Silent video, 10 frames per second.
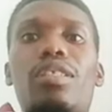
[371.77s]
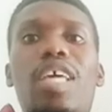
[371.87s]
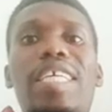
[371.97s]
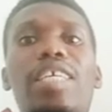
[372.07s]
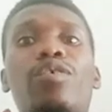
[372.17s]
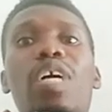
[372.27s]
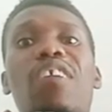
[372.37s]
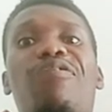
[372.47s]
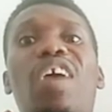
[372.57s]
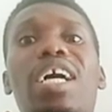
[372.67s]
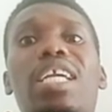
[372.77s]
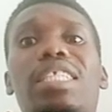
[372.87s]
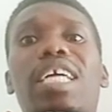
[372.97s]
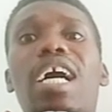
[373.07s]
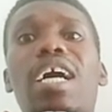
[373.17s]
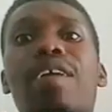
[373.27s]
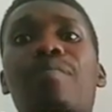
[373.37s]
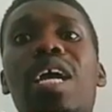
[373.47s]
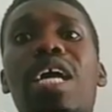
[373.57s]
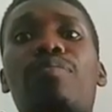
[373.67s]
Thank you, and find a
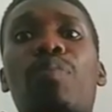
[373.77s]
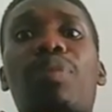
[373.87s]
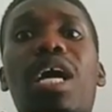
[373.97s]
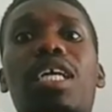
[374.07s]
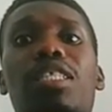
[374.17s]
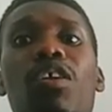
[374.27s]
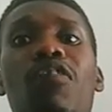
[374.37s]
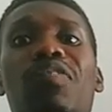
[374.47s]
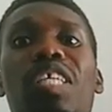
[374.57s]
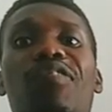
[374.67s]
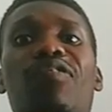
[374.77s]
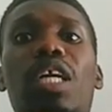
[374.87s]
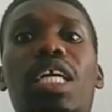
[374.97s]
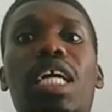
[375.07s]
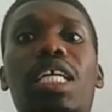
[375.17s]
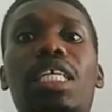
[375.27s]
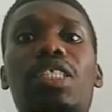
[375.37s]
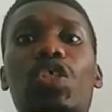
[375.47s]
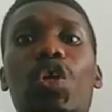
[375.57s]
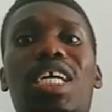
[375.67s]
time and be part of Dig for
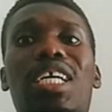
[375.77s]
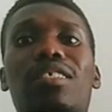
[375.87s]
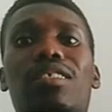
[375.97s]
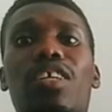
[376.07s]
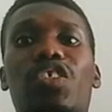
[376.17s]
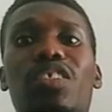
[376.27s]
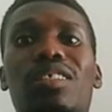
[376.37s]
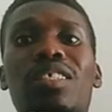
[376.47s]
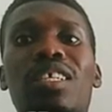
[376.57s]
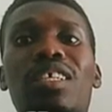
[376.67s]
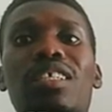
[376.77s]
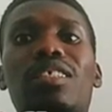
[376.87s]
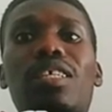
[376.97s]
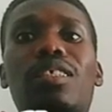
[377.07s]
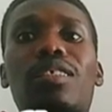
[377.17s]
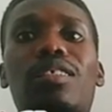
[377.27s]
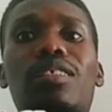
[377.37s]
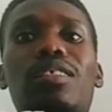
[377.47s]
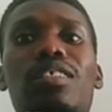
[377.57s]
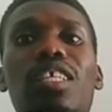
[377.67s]
Knowledge organization. This
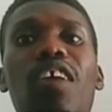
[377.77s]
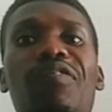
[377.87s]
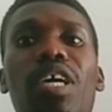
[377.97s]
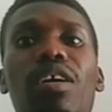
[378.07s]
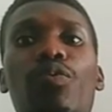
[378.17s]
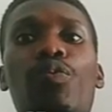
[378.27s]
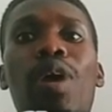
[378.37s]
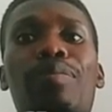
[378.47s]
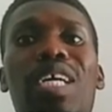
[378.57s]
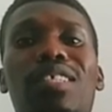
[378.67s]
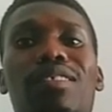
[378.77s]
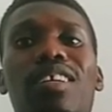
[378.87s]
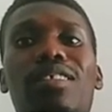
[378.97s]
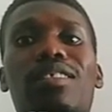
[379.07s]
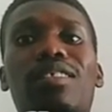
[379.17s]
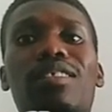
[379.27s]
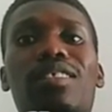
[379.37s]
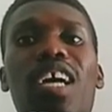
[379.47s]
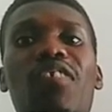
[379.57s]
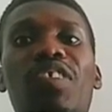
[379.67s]
is DFK Webcasters
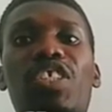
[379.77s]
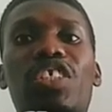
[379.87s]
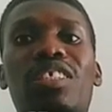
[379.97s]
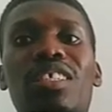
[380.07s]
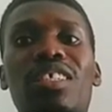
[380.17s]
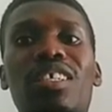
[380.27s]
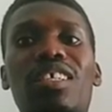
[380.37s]
Television.